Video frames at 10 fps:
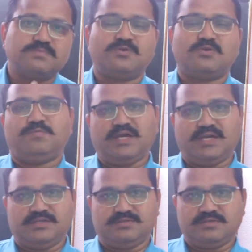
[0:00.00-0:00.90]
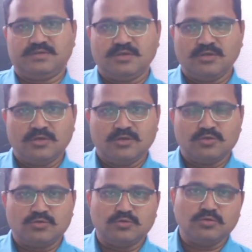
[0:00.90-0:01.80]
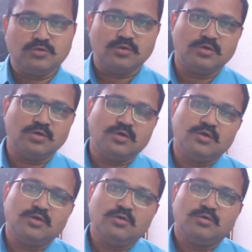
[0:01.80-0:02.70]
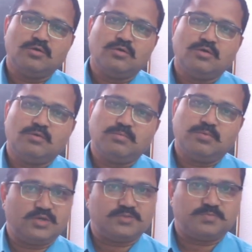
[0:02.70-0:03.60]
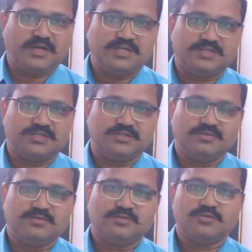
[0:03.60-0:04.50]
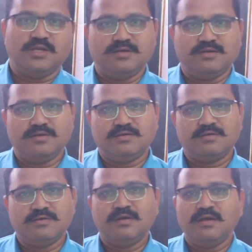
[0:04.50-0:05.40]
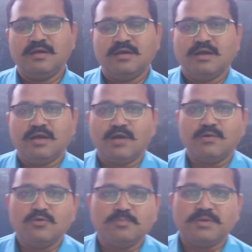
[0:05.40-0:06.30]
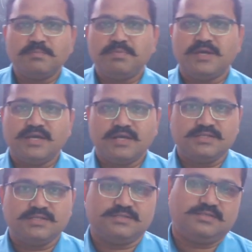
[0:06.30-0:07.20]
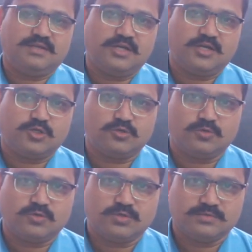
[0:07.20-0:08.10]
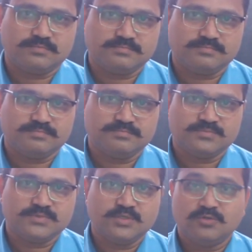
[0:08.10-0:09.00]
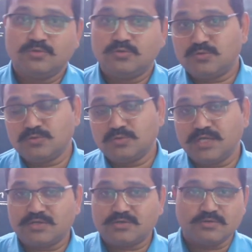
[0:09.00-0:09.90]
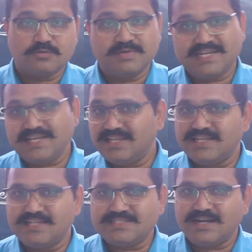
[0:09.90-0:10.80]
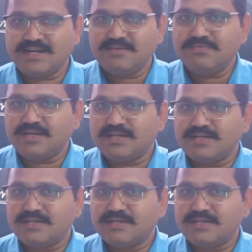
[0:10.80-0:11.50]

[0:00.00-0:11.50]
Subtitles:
of ions through porous partition. Then how will you prepare this electrode? Two electrode materials are different,